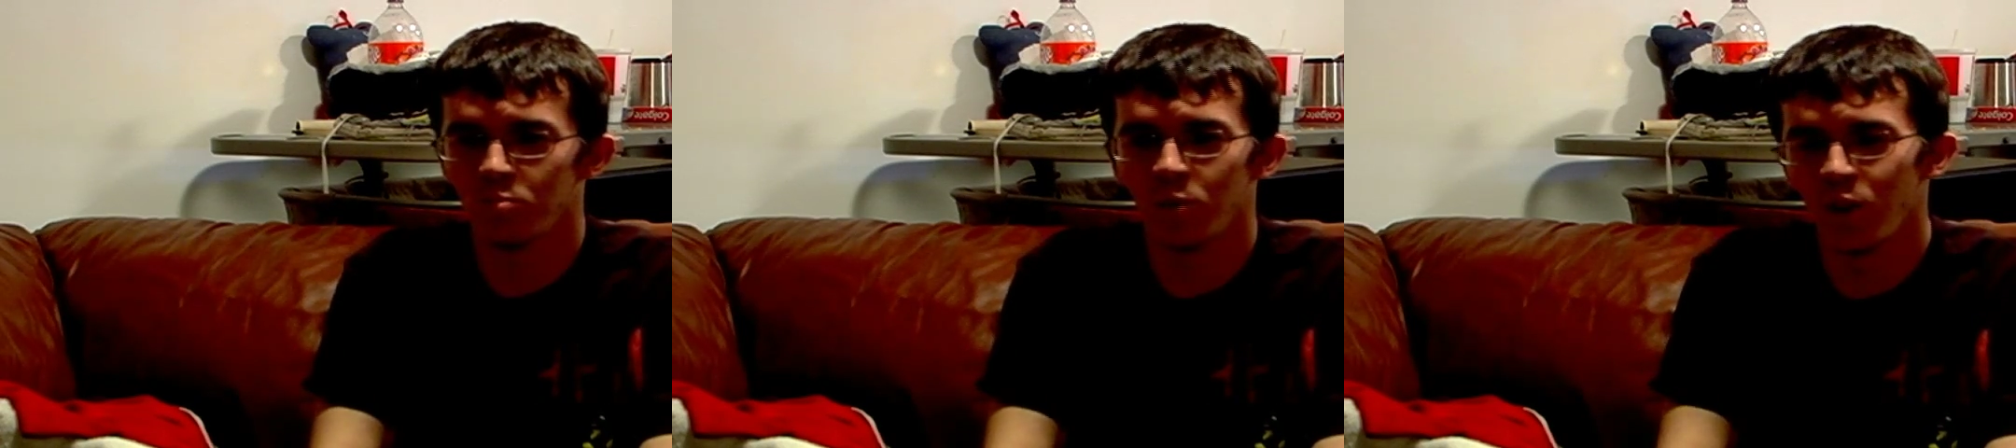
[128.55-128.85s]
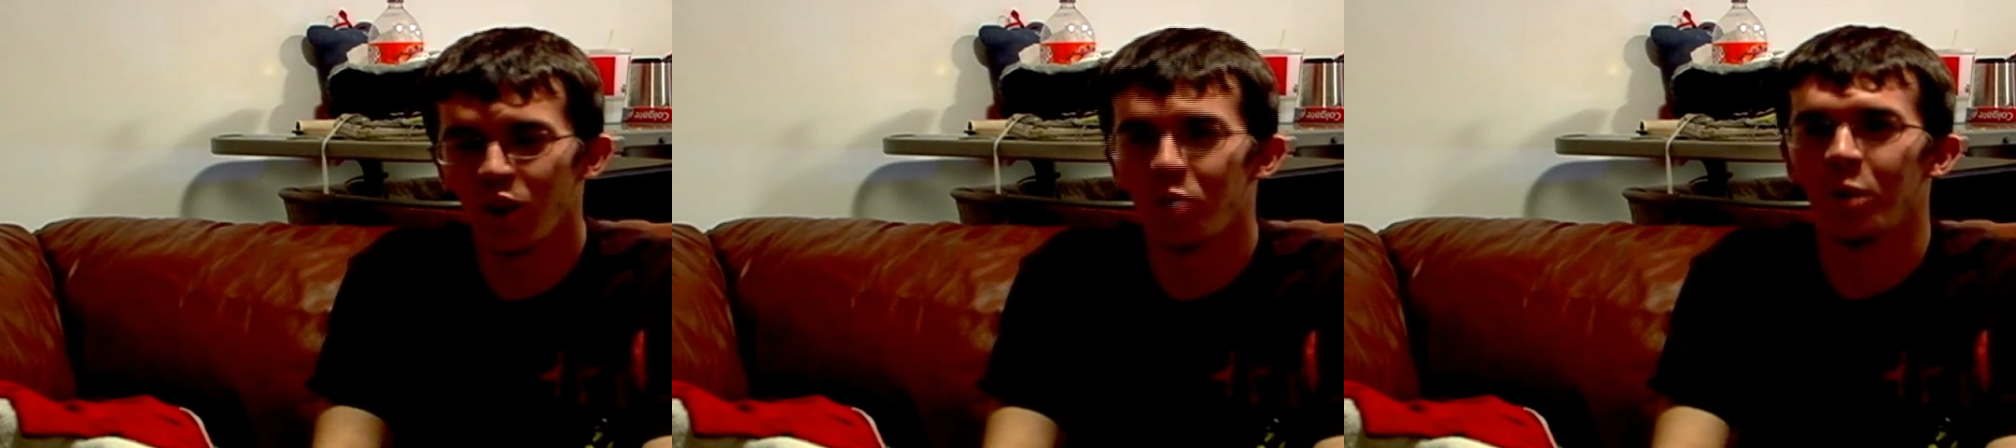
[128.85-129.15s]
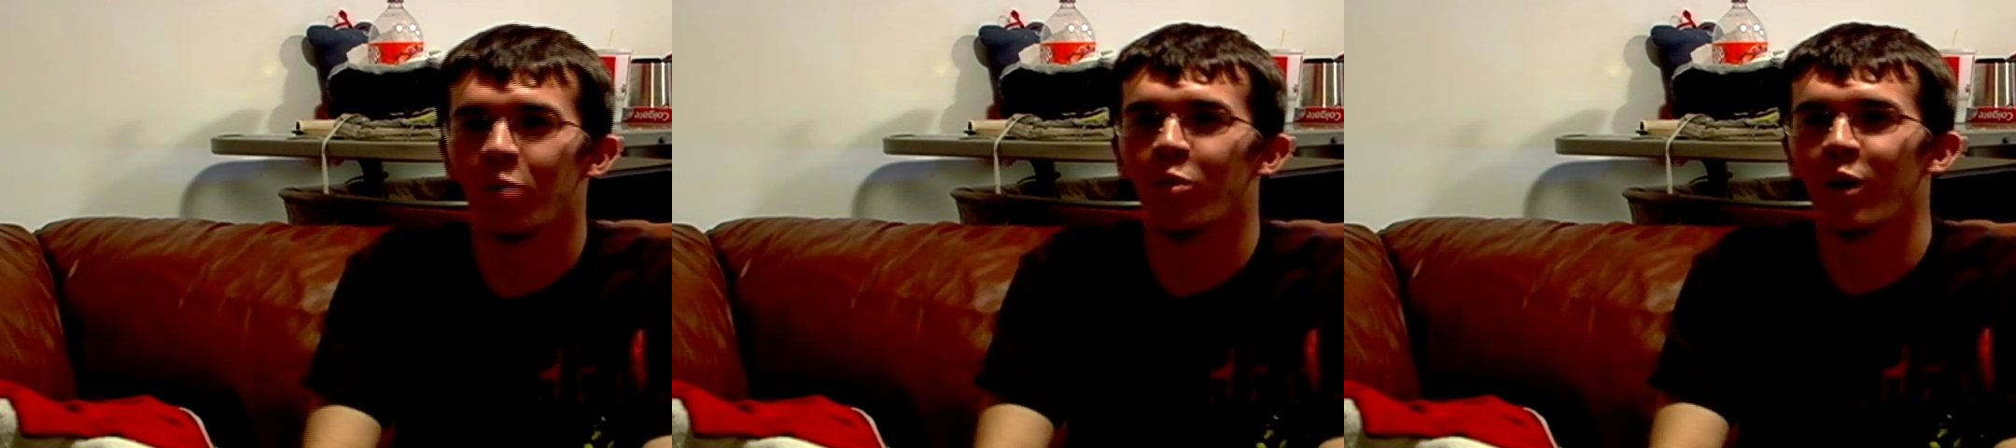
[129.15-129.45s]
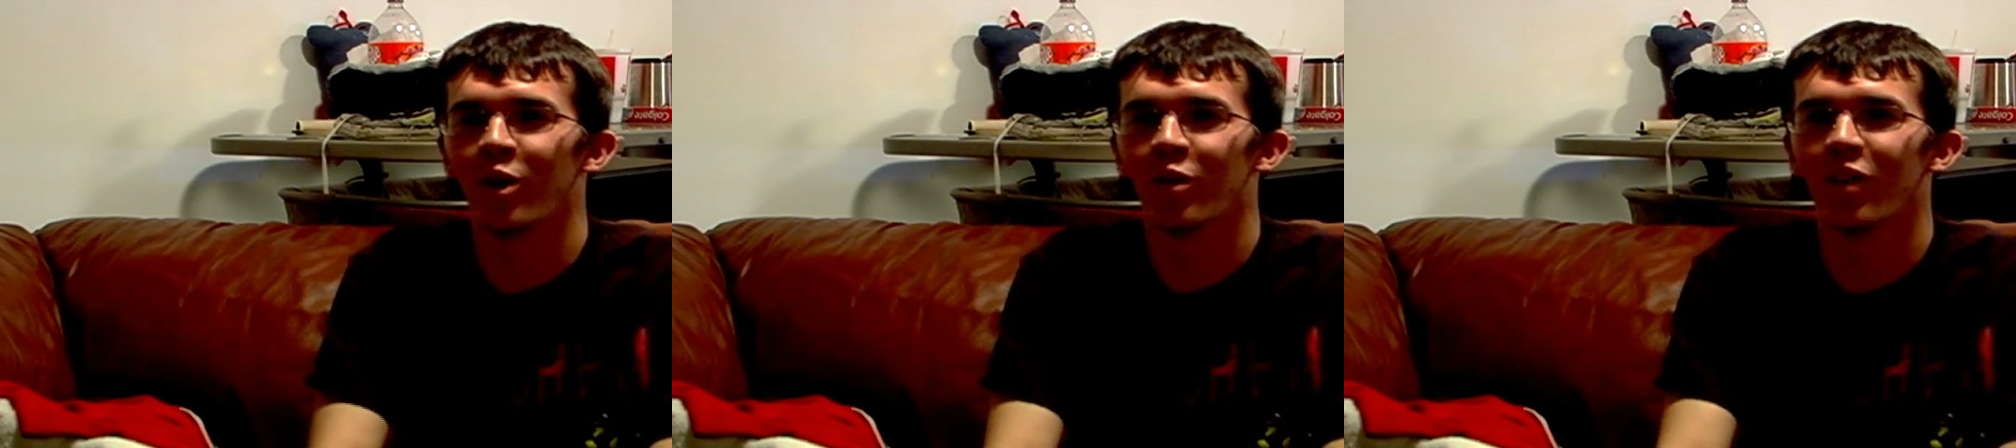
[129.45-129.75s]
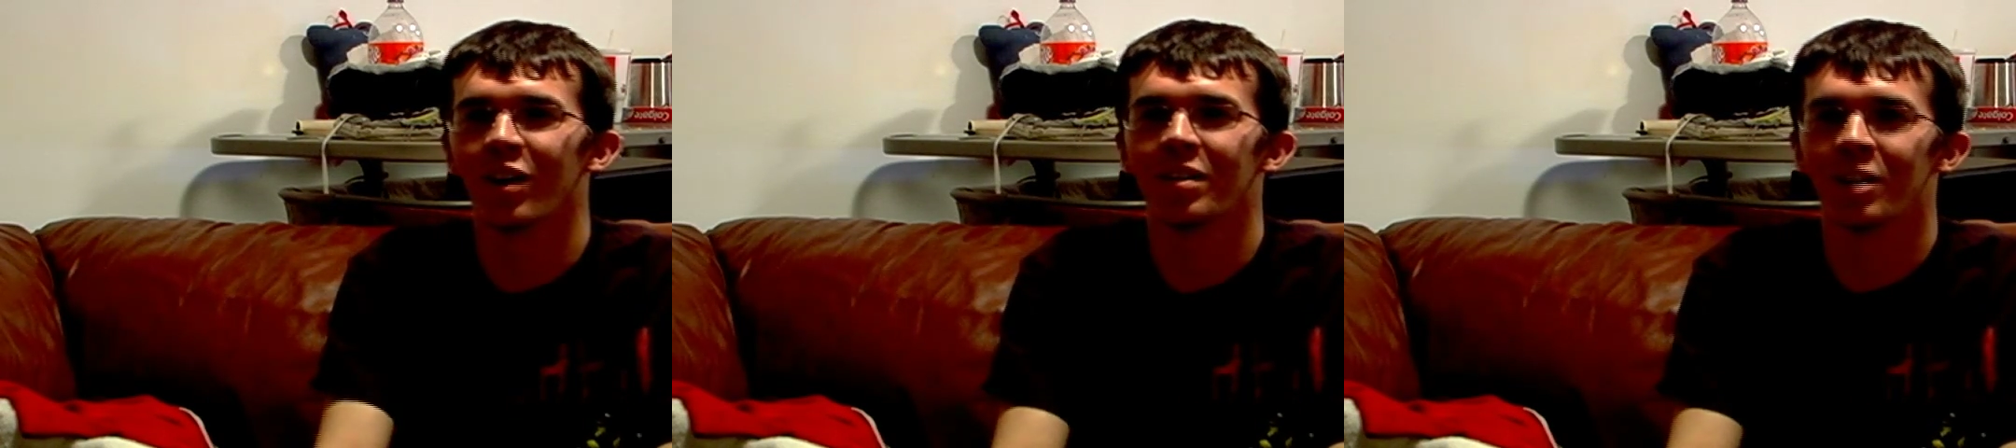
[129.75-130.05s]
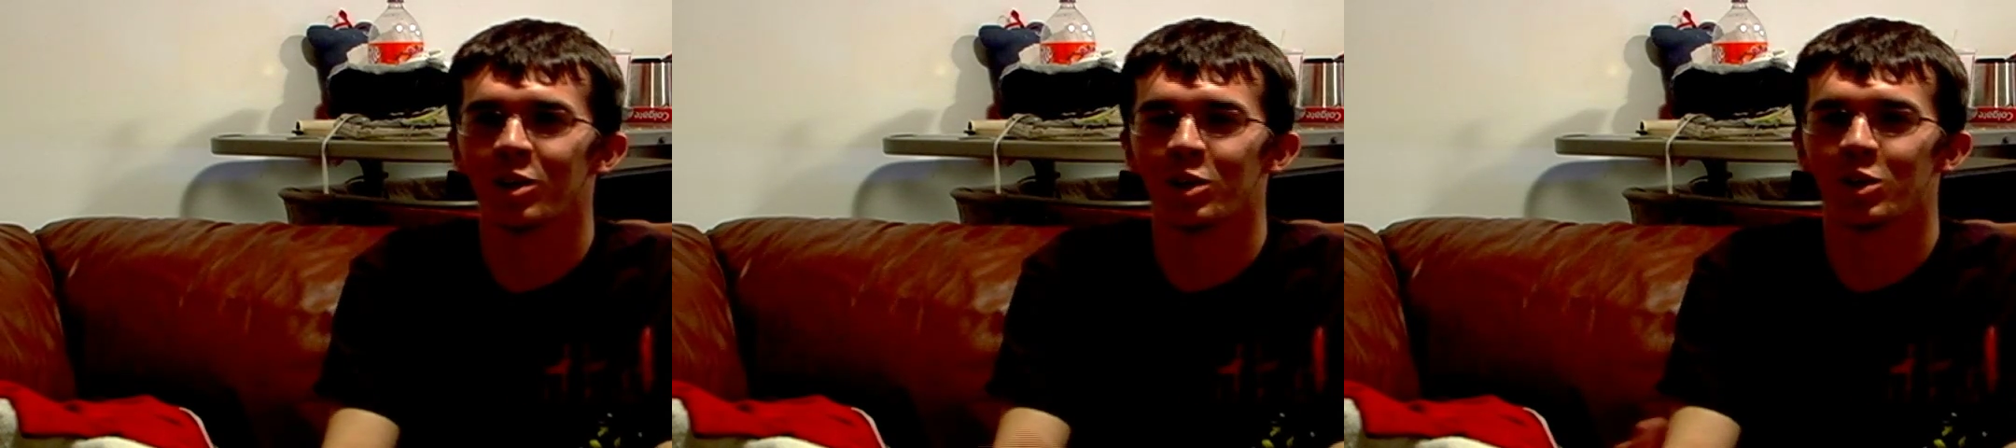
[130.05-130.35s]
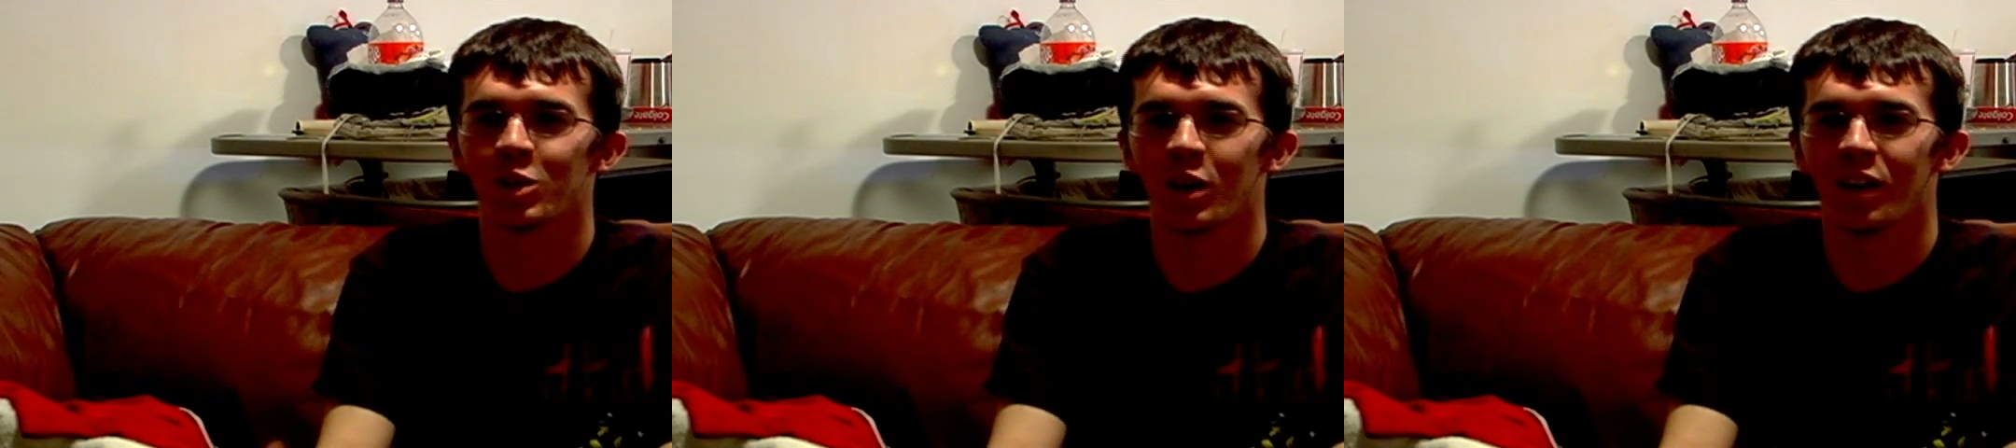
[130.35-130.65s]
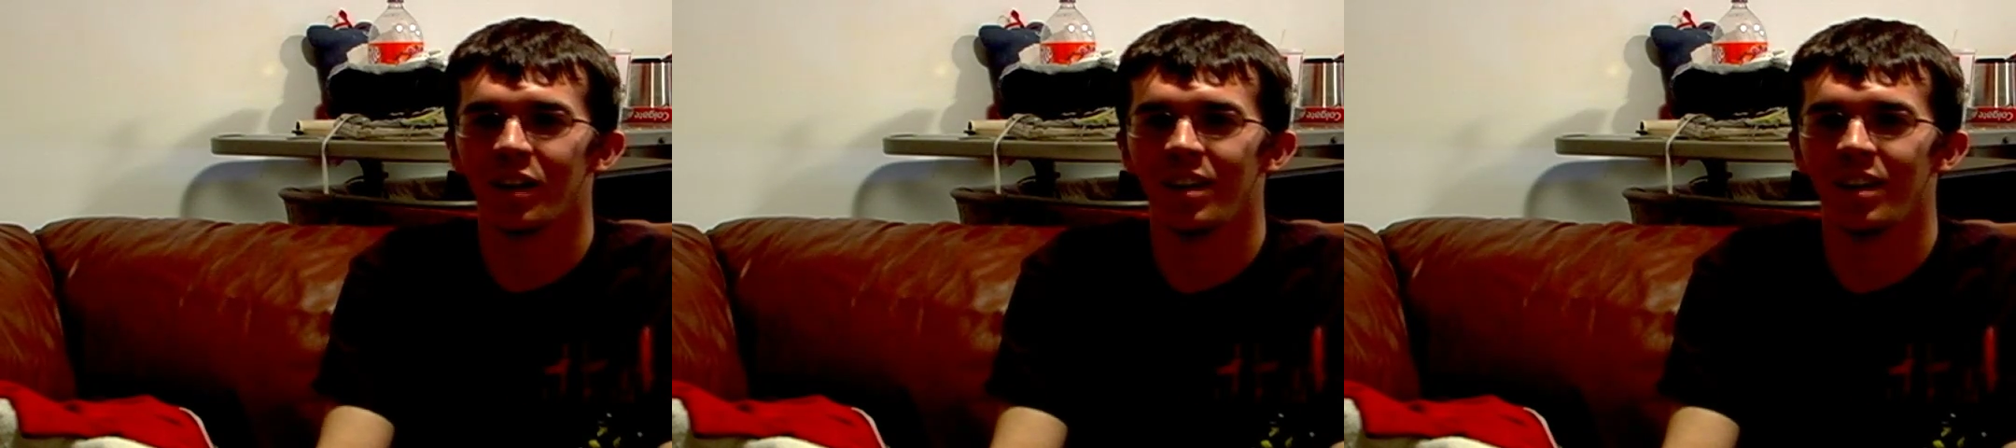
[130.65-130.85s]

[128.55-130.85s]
a little bit weird, like because it's like